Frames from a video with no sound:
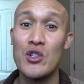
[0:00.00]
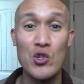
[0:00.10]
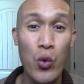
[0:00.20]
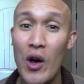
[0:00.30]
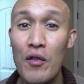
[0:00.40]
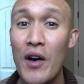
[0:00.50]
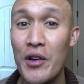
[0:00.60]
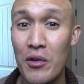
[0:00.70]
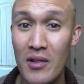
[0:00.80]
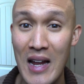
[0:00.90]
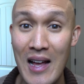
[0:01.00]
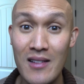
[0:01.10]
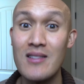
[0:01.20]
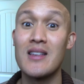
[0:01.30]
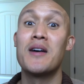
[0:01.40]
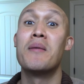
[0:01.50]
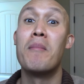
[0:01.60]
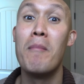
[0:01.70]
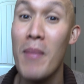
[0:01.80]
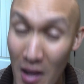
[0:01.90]
to twelve hundred dollars a
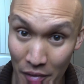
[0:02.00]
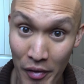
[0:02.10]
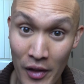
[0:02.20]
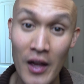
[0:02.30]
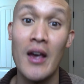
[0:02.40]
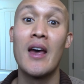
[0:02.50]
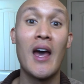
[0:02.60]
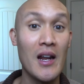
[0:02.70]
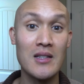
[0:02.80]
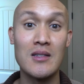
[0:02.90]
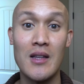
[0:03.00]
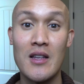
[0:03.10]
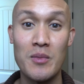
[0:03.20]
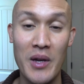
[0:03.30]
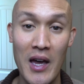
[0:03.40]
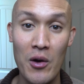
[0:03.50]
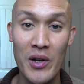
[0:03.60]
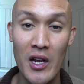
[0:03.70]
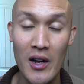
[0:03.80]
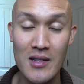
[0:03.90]
month. Hey, this is Lance McGowan
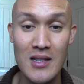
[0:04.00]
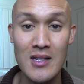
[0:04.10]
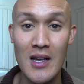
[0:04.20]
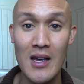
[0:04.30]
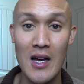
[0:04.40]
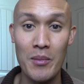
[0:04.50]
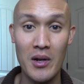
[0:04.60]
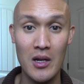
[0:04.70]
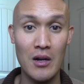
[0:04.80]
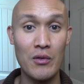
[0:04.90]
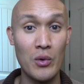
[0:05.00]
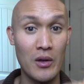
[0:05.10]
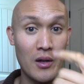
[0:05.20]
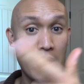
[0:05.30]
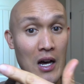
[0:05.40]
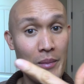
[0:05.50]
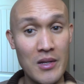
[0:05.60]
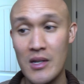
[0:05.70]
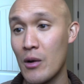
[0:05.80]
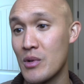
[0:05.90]
here, and today I'm gonna cover one of the
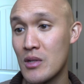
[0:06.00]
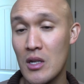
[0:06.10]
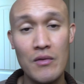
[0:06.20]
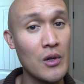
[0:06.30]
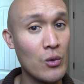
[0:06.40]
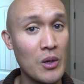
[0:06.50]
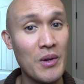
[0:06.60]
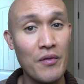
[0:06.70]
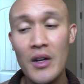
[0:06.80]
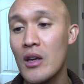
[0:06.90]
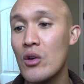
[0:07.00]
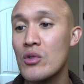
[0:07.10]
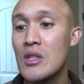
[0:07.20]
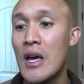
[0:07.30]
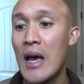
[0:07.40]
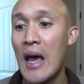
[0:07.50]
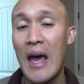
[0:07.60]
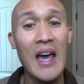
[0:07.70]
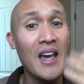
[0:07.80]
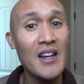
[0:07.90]
comments I received on one of my videos,
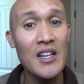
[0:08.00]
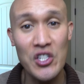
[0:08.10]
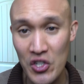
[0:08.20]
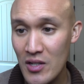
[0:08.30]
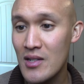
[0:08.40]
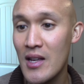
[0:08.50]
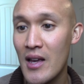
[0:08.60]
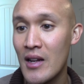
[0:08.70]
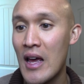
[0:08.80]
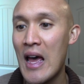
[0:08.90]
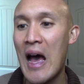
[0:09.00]
and she said,